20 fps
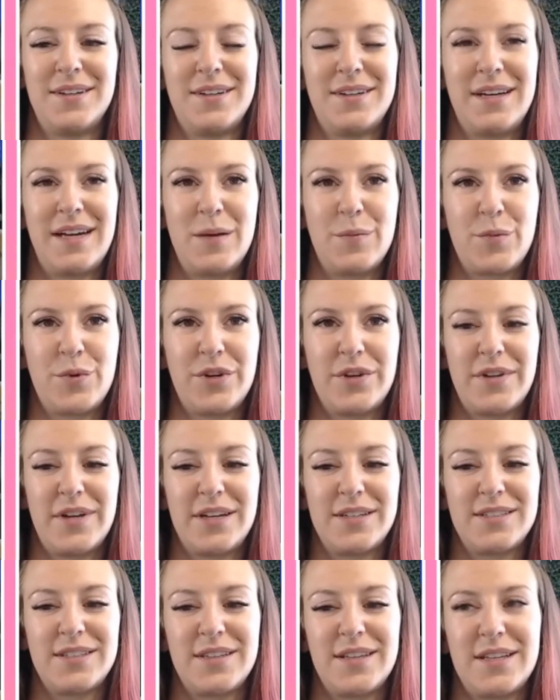I'm
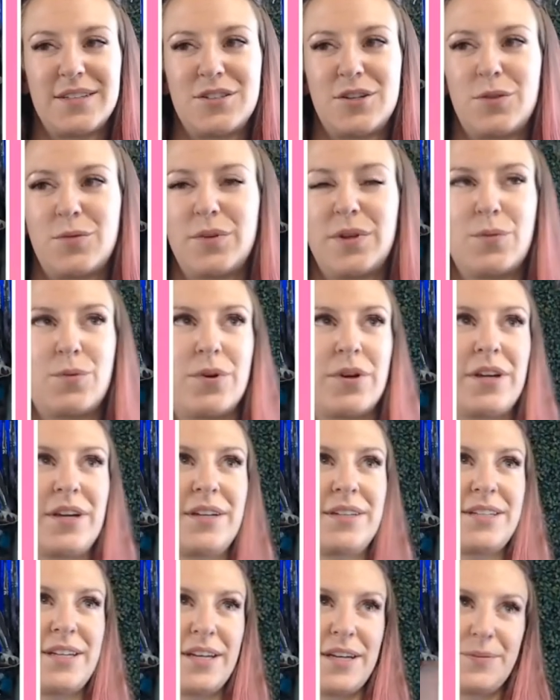realizing that's not really working
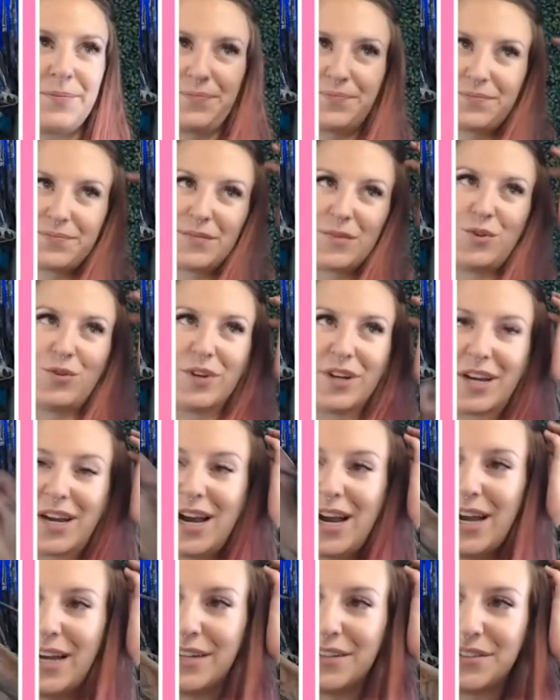today. You can
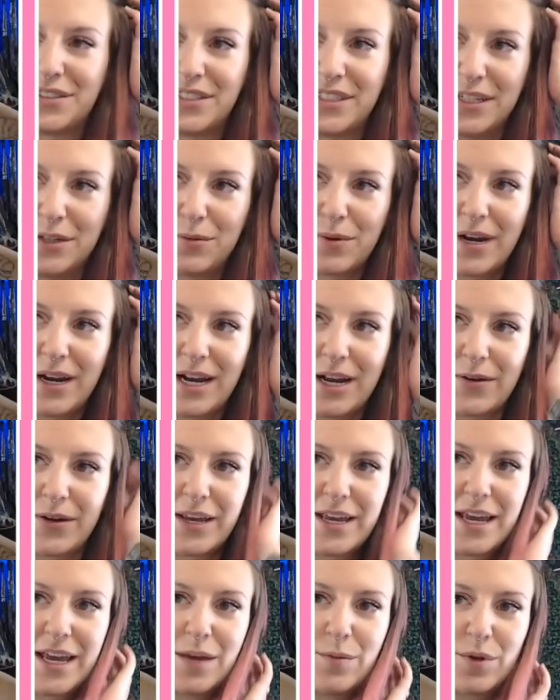kind of see, right, how I
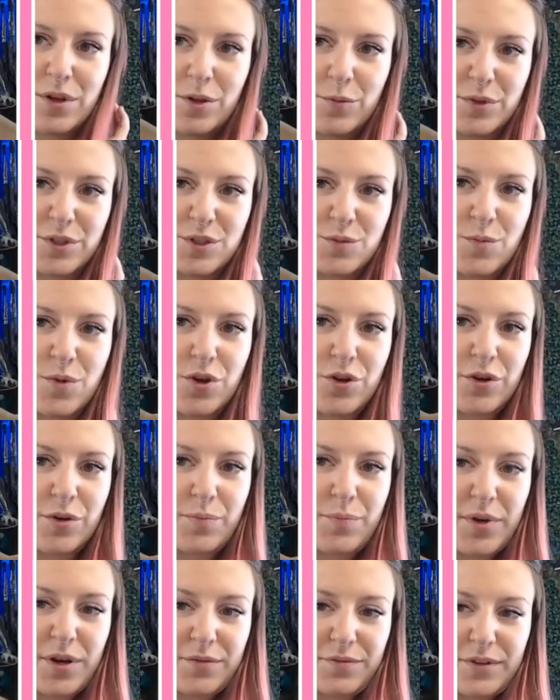came in a little bit smaller
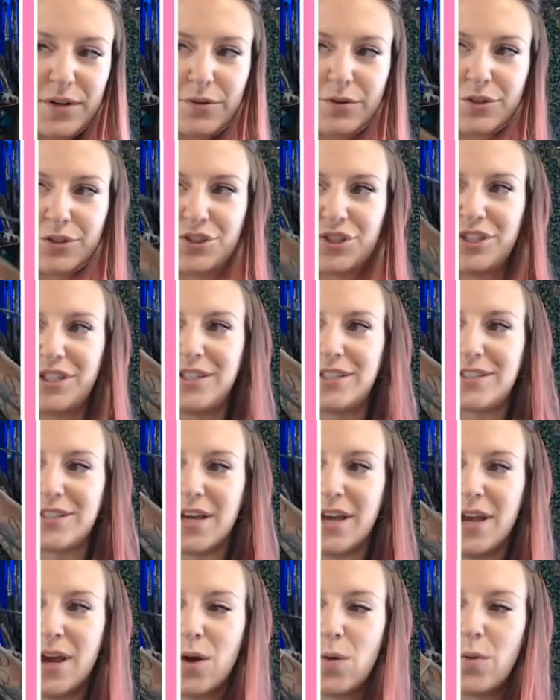and puffed out her cheeks
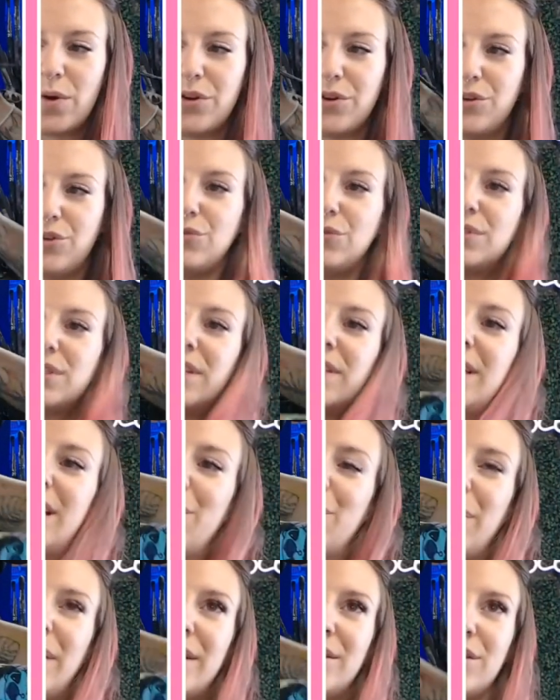while using
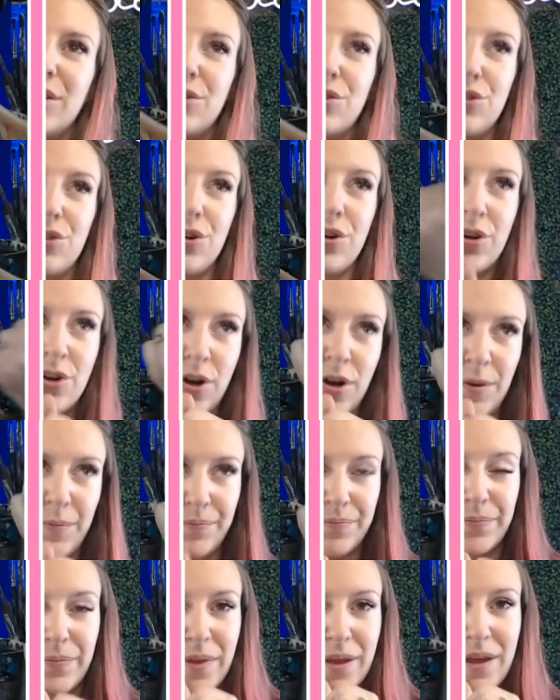that basic circle.
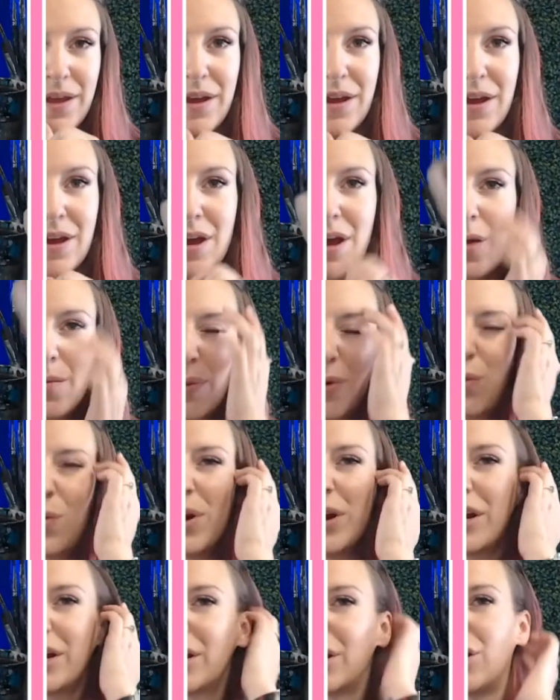But
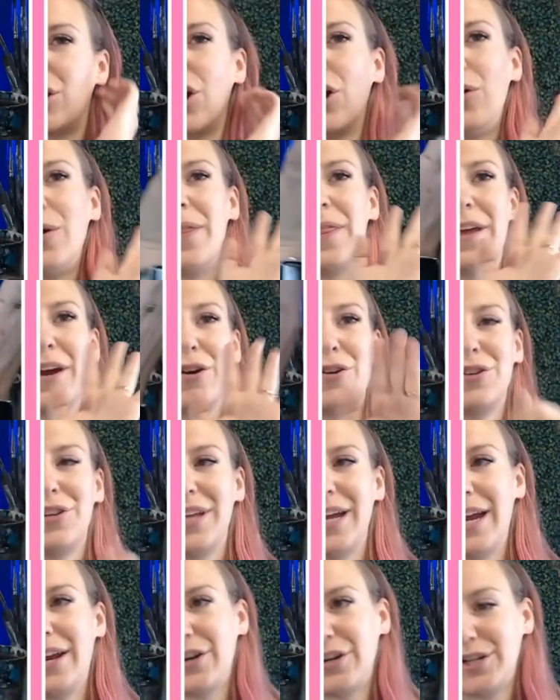we're going to go in there
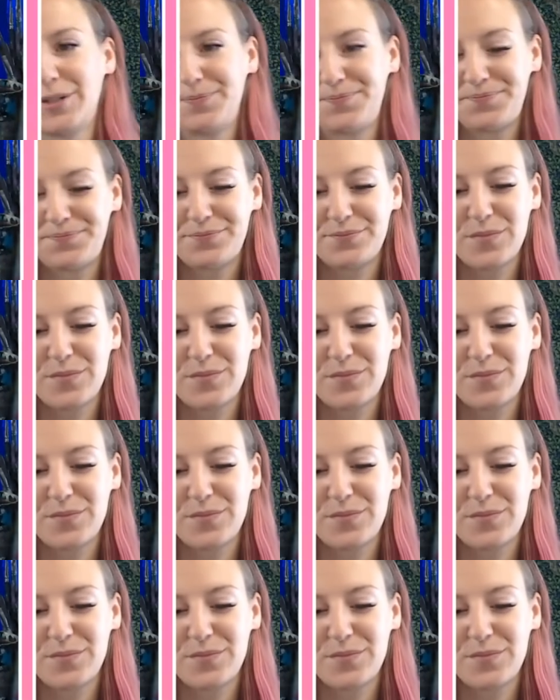later.